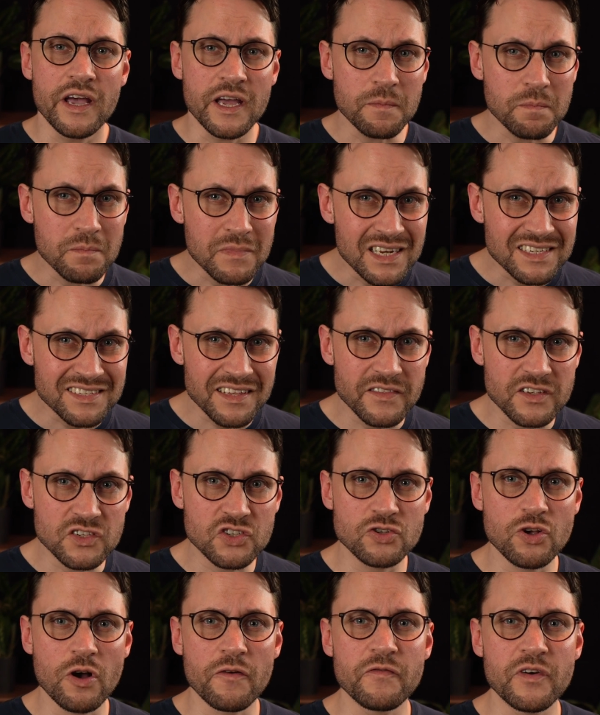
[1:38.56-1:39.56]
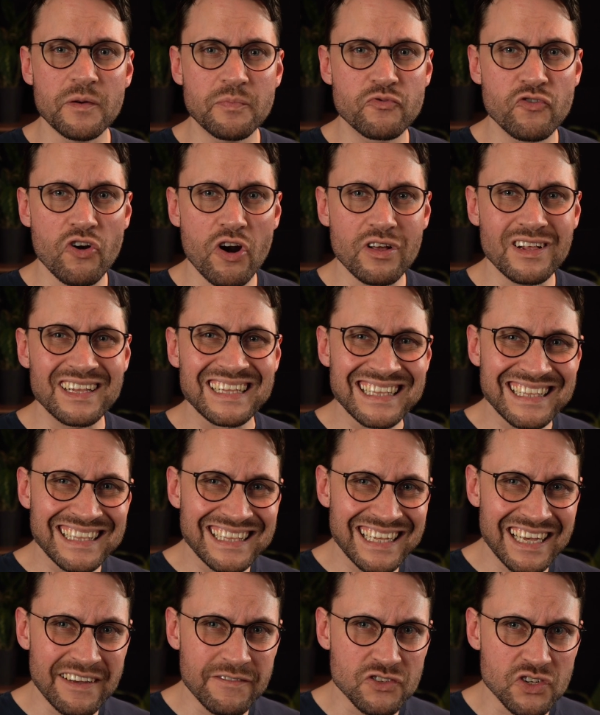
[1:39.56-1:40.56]
it means that the software product
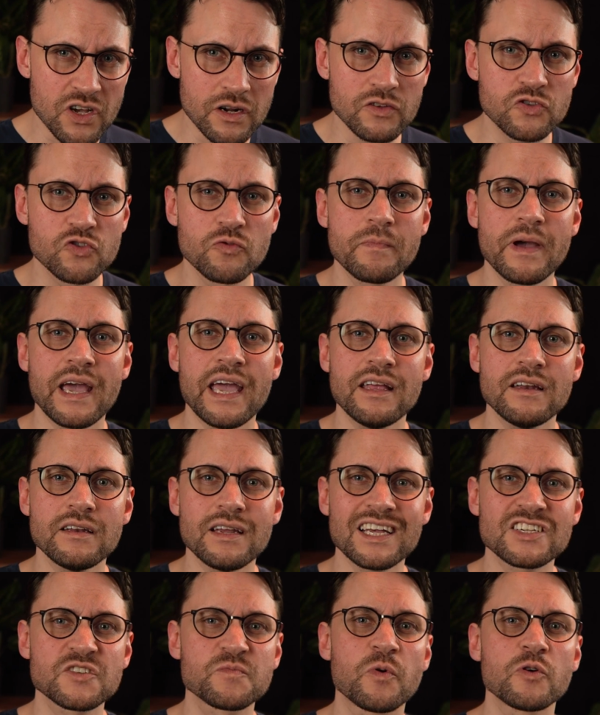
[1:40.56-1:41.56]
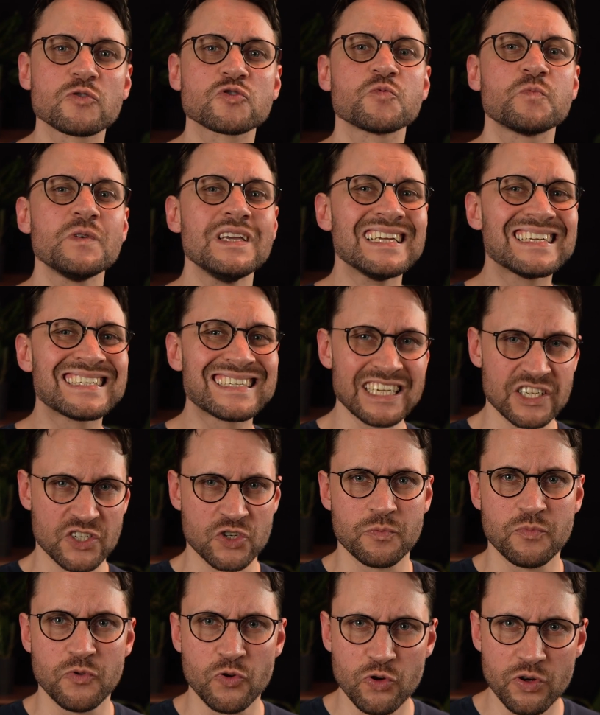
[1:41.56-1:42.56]
lives on a domain as opposed to being
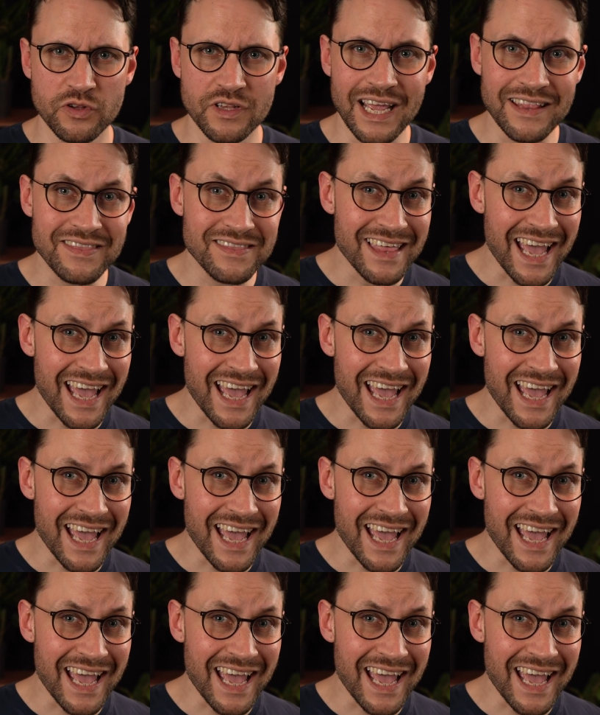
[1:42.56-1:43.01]
distributed, and